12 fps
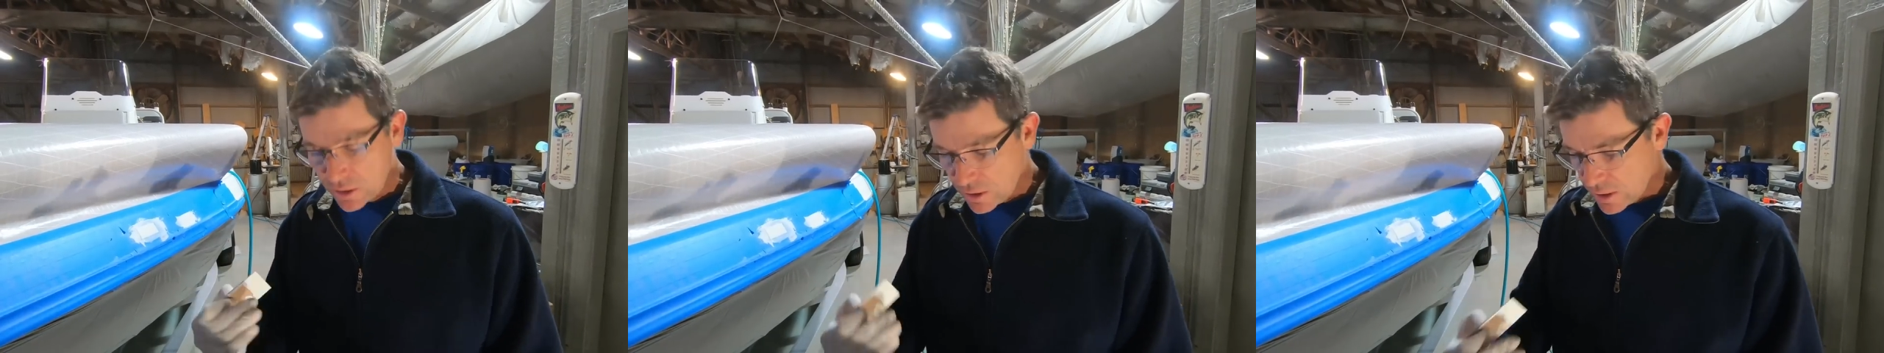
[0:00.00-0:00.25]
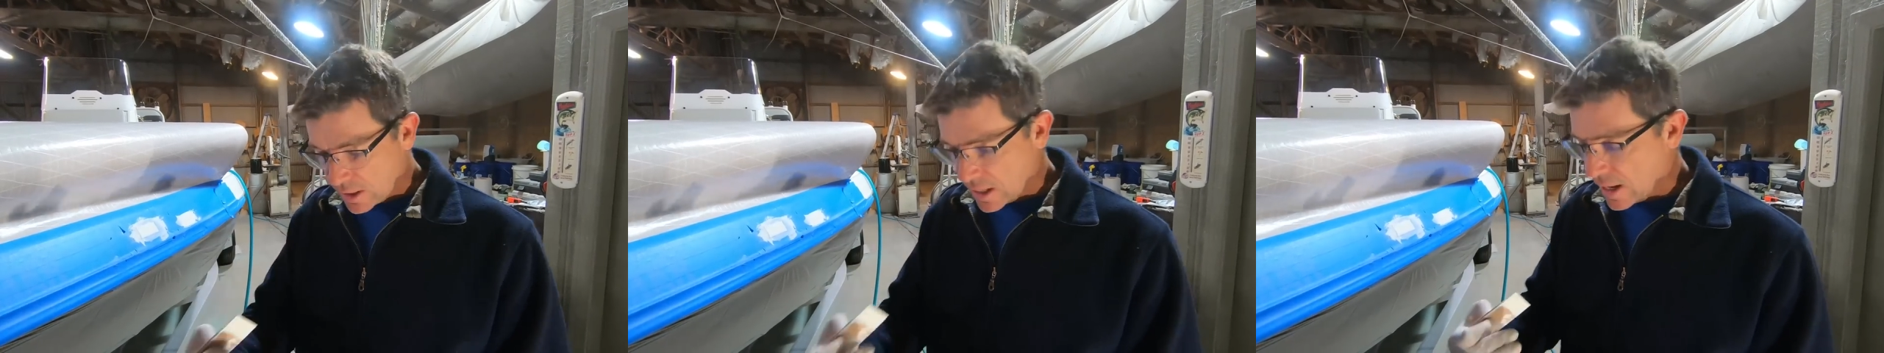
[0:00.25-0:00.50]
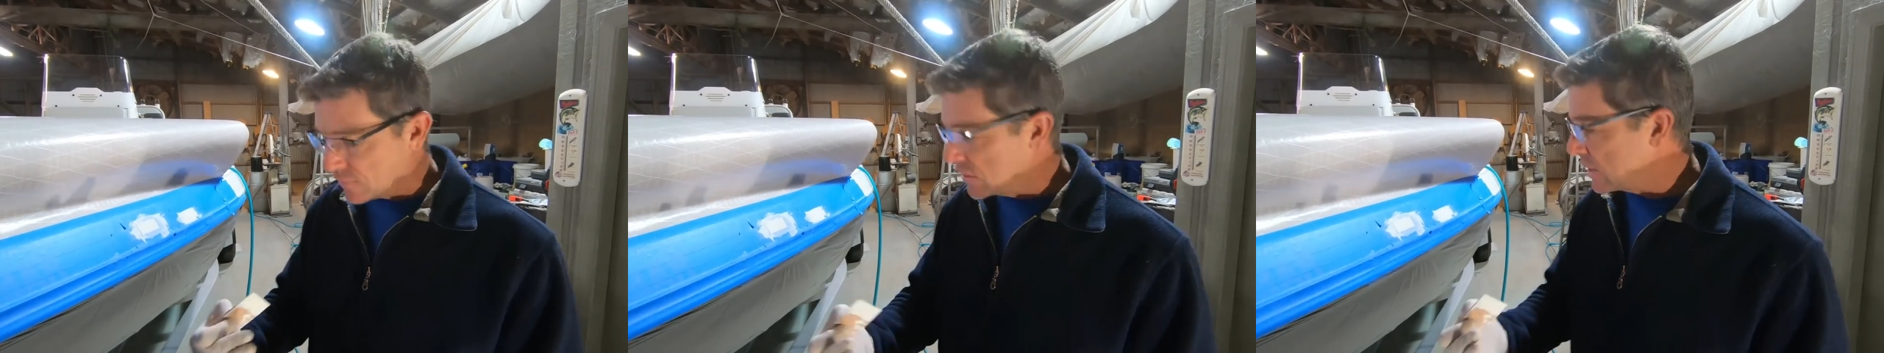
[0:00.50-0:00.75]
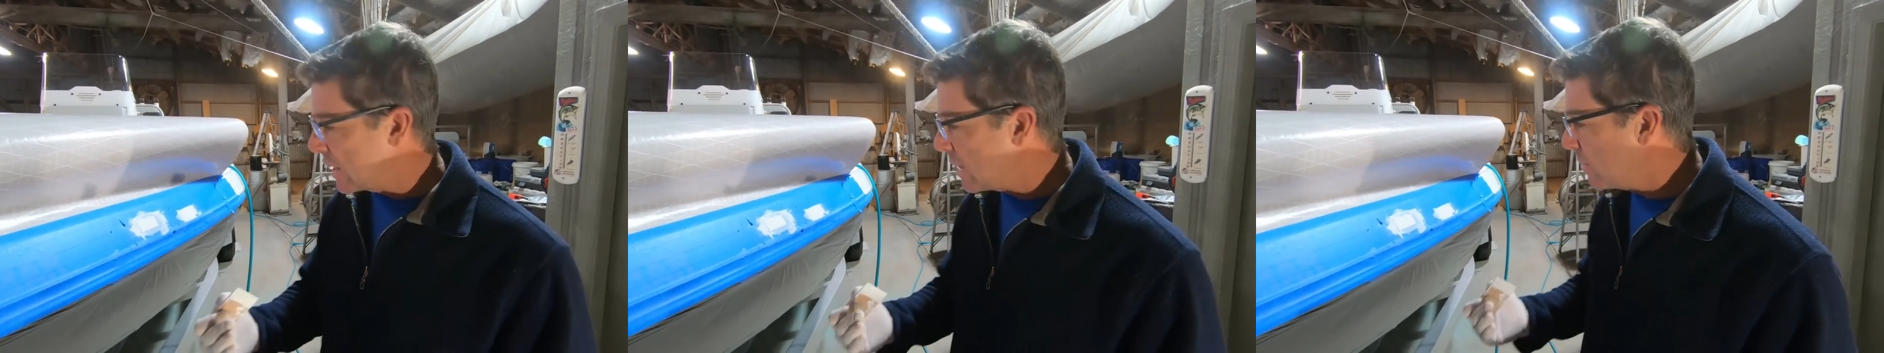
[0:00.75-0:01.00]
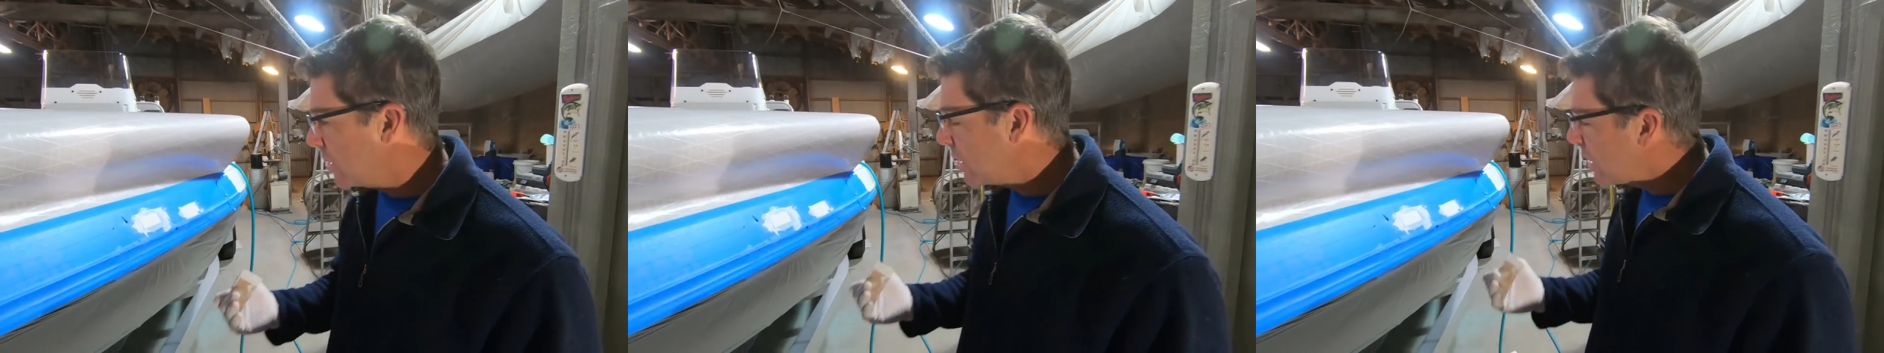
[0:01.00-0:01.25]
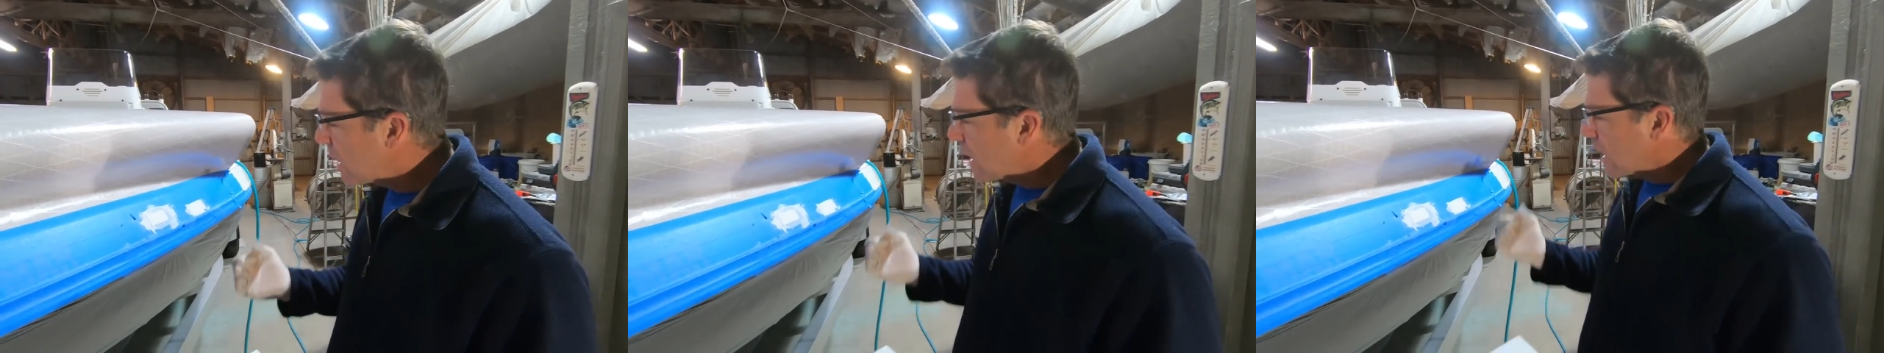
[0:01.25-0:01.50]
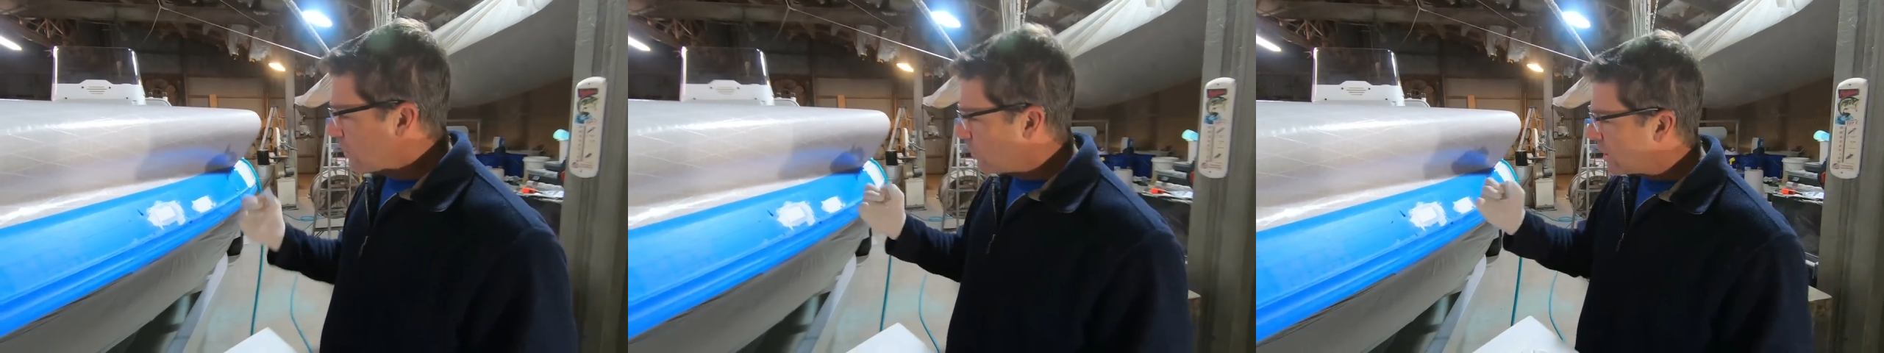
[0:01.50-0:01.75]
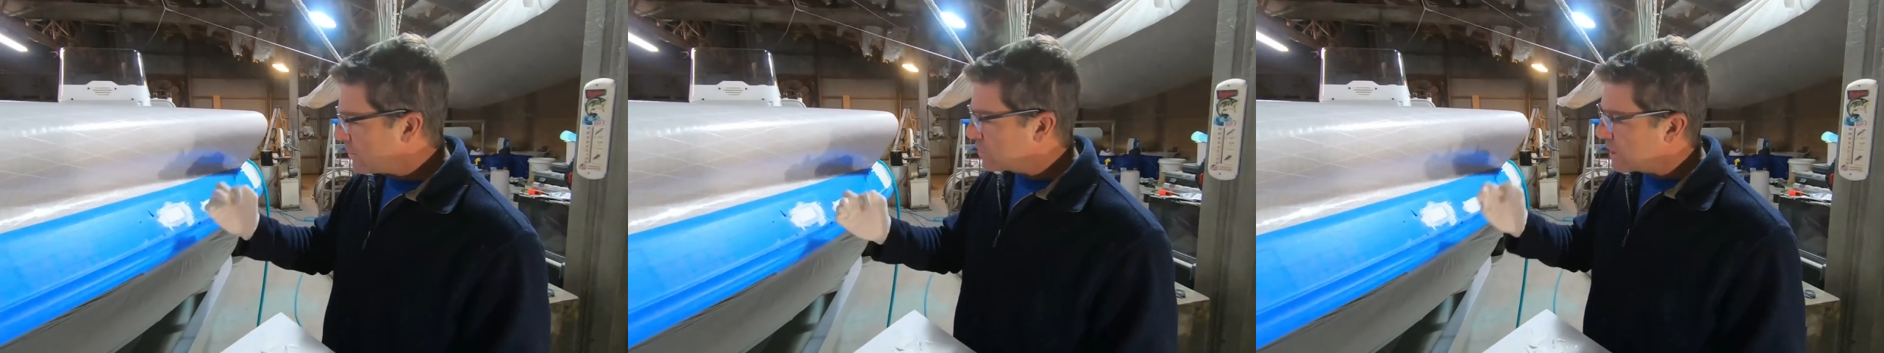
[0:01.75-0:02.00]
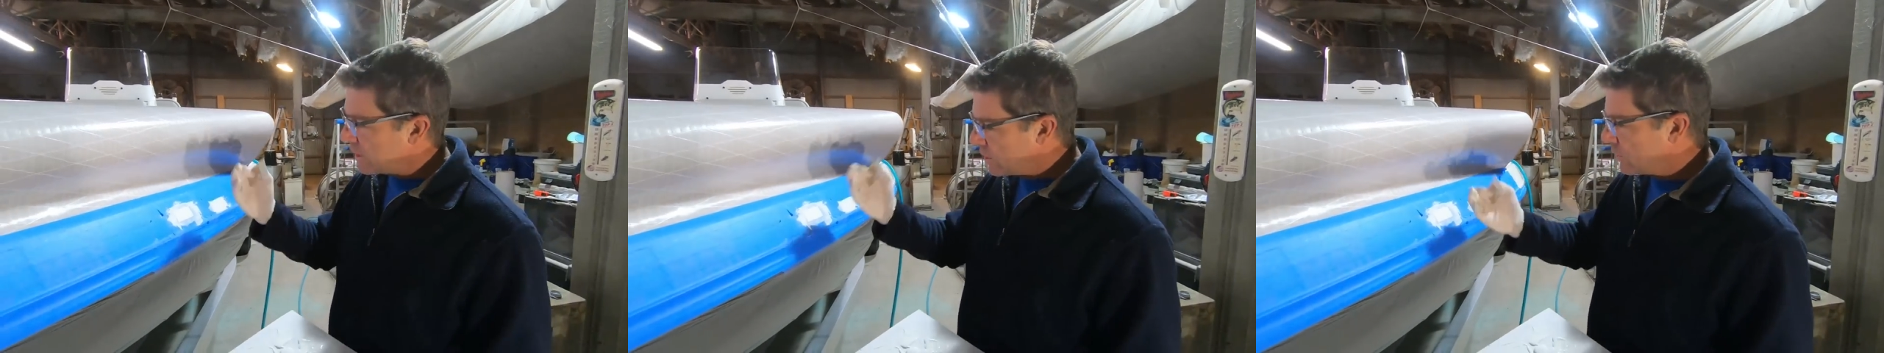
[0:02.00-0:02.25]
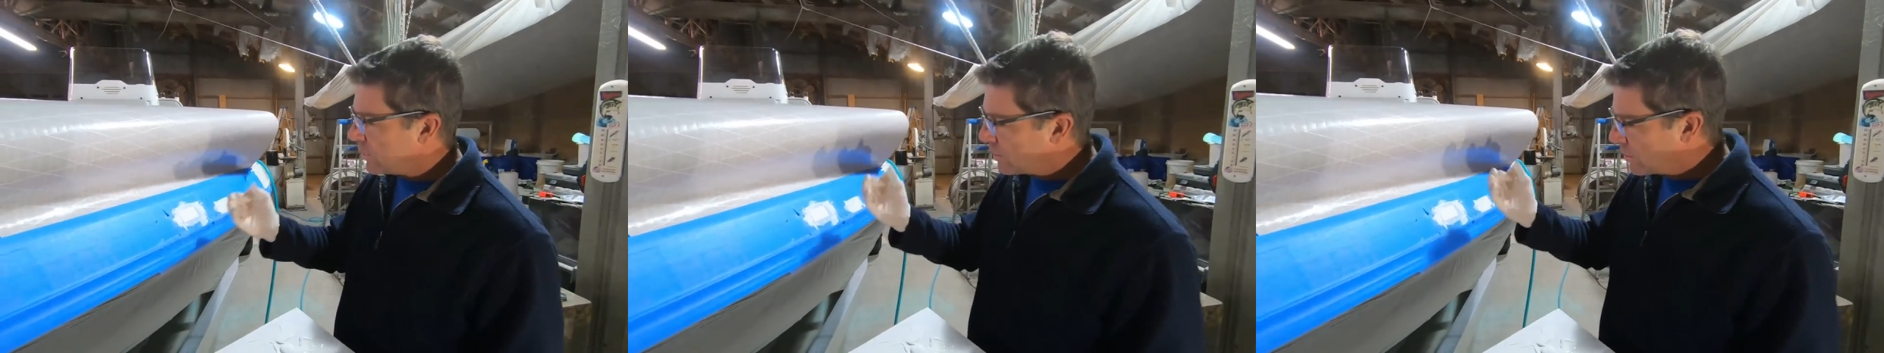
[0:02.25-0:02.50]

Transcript: so you kind of have to time it. And what I'm trying to do